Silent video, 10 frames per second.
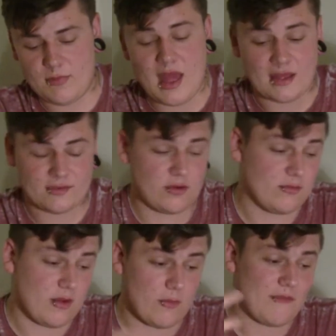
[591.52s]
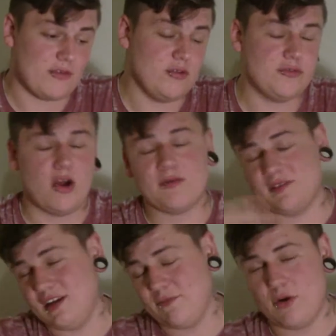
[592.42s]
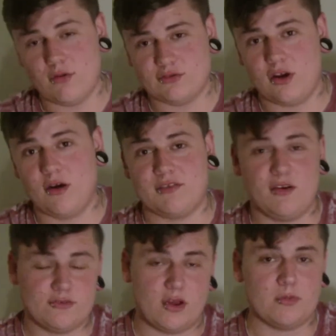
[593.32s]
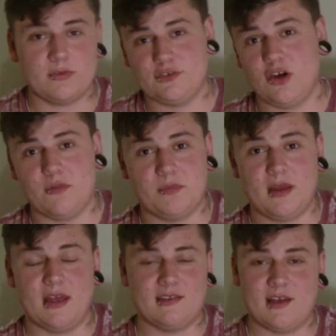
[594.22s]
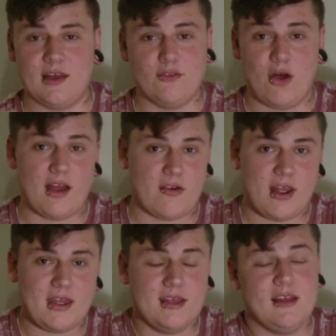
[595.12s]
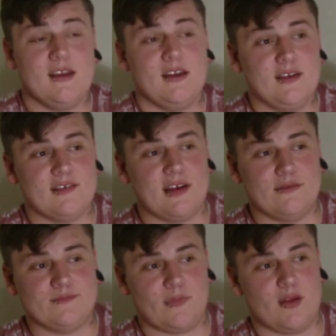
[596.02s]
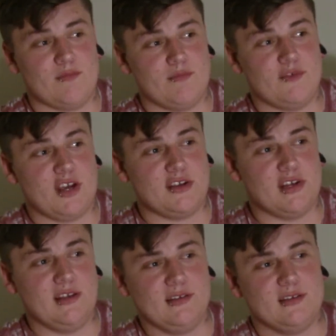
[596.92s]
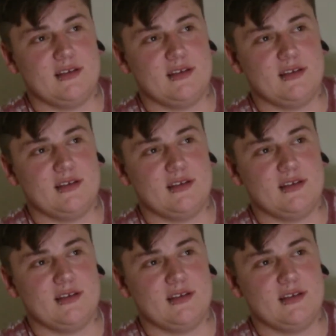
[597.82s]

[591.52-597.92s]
But yeah, so I went for a new job, so leaving my old job, because the old job is not that great. So I'm changing.